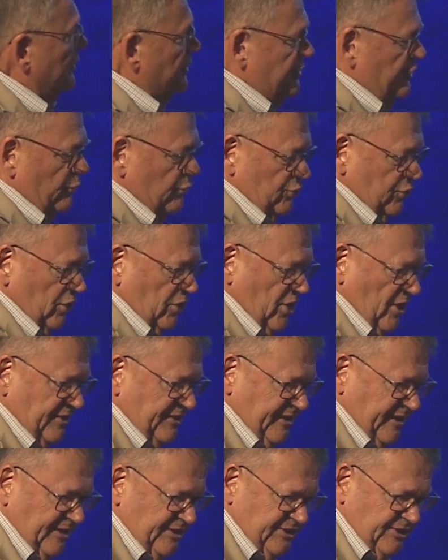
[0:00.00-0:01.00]
social
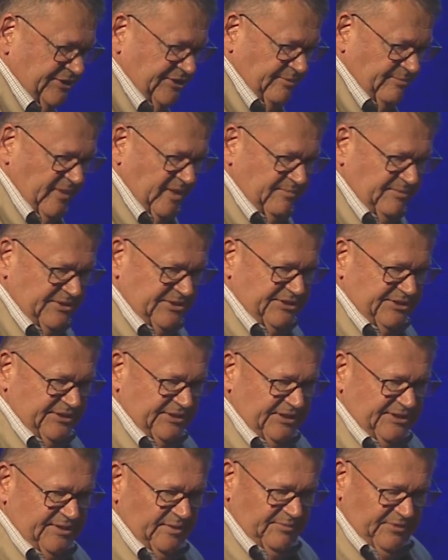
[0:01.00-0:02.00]
context because it might be seen
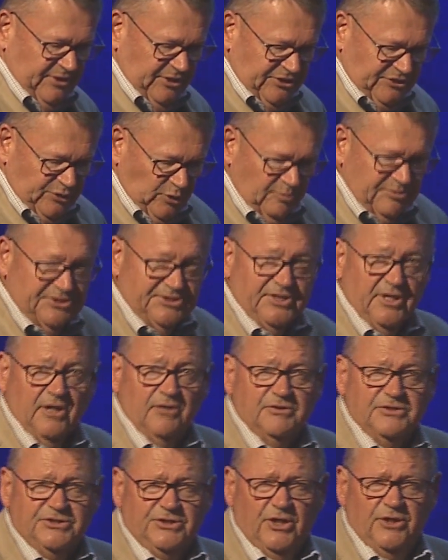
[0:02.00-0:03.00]
that something is so bizarre
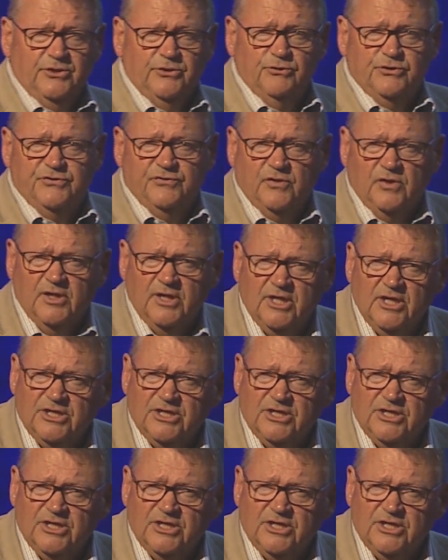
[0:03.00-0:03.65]
it's not useful.